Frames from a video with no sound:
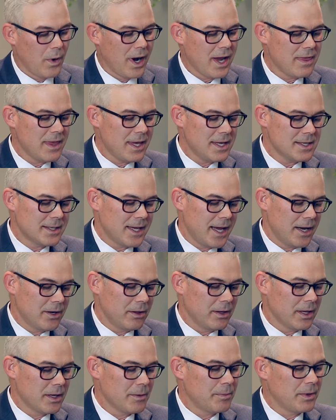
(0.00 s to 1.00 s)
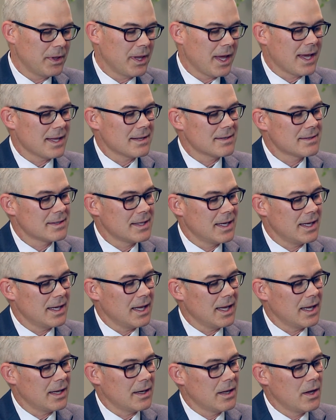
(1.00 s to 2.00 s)
The way these dental implants
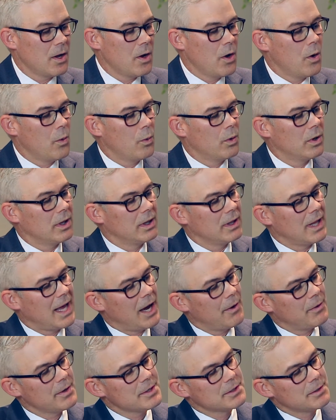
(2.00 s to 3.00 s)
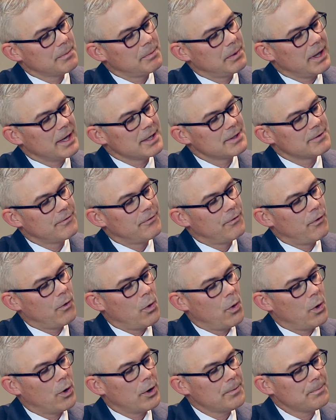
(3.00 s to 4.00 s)
sit will allow us to place
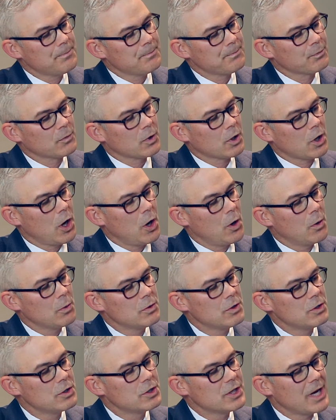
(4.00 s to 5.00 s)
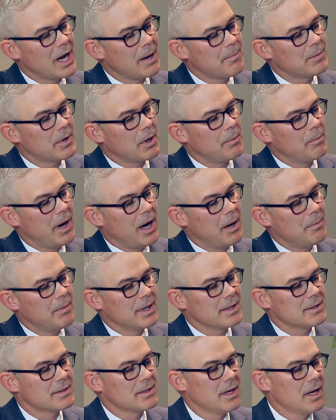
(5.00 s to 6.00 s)
four cone-shaped
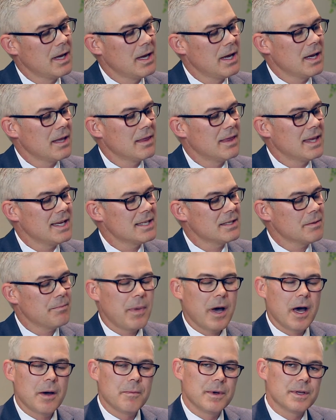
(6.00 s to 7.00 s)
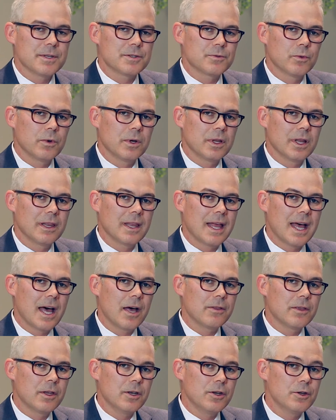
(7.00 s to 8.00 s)
abutments. These abutments will
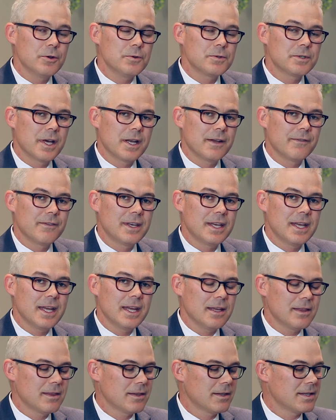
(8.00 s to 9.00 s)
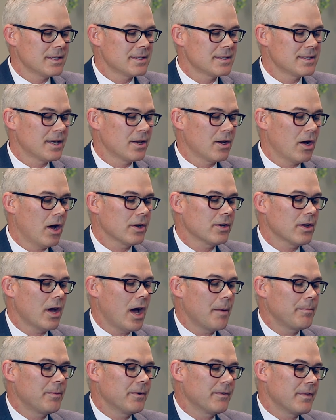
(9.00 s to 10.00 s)
allow the new set of teeth to sit on
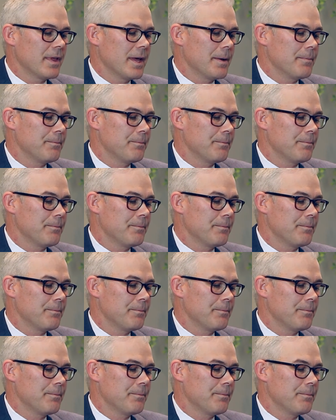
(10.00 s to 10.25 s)
top of